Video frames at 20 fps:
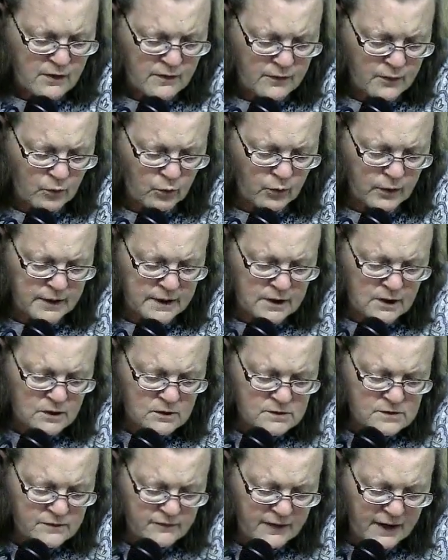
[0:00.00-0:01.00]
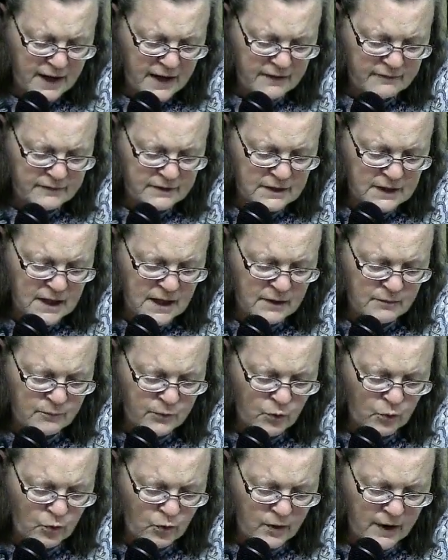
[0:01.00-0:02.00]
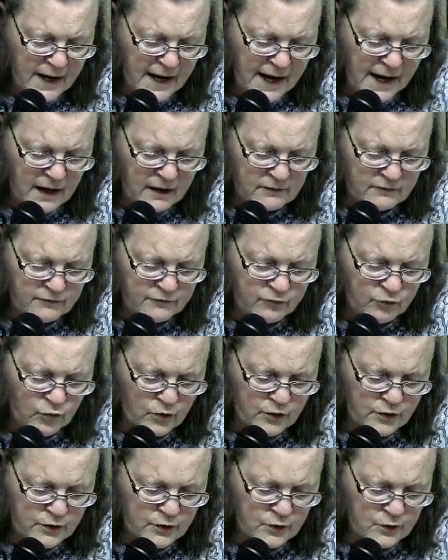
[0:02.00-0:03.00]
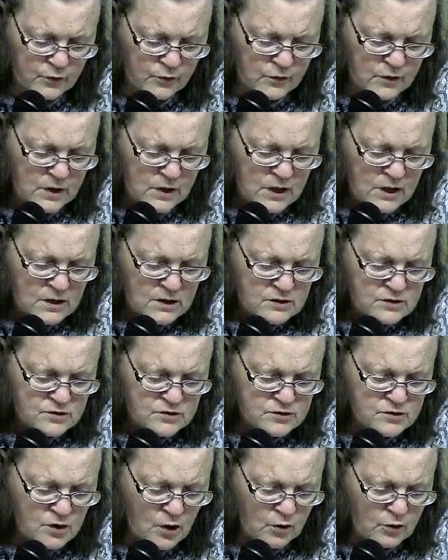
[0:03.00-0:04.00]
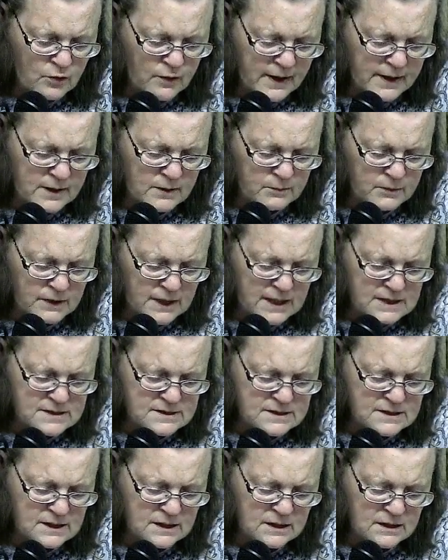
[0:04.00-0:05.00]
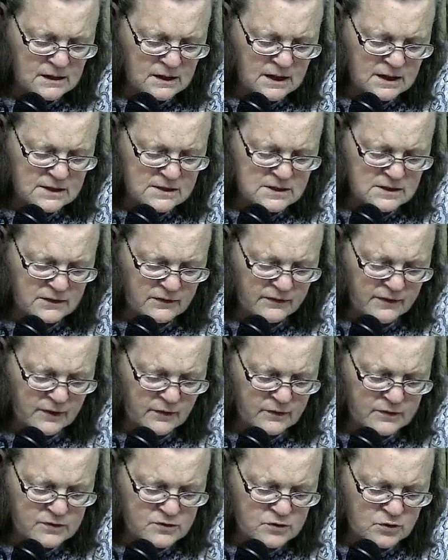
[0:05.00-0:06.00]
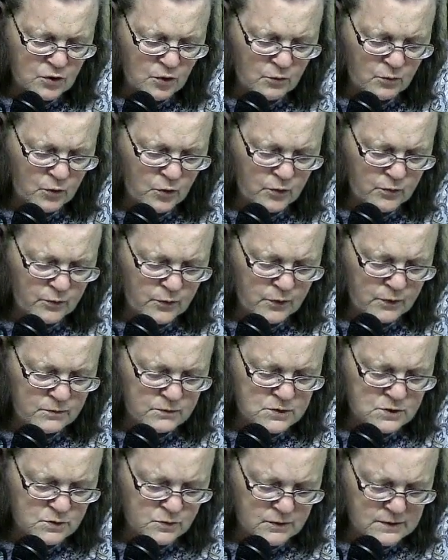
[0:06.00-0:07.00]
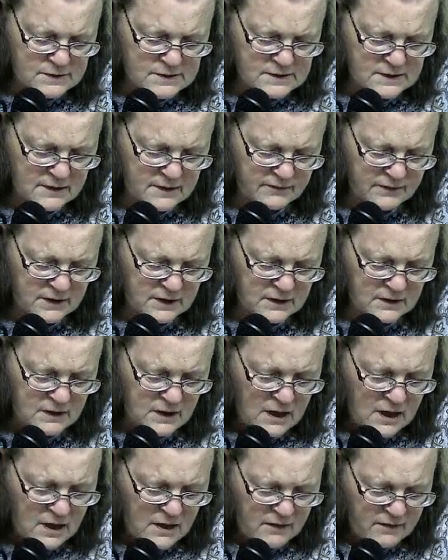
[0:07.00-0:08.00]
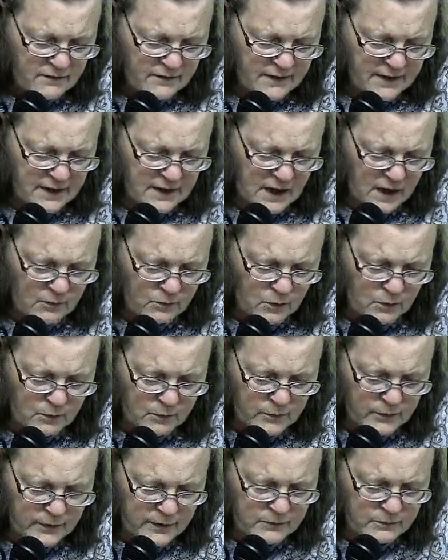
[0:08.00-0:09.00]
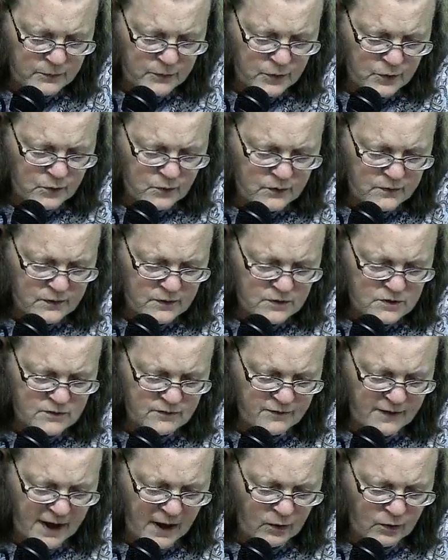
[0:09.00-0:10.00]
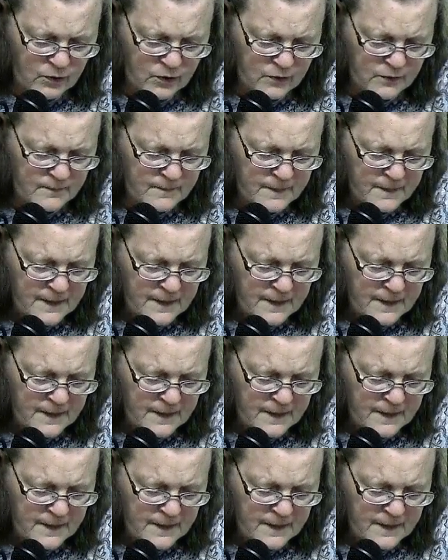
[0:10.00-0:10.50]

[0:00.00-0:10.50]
the windows of heaven and pour out for you so great a blessing until there is no more room to receive it. Then I will rebuke the devourer,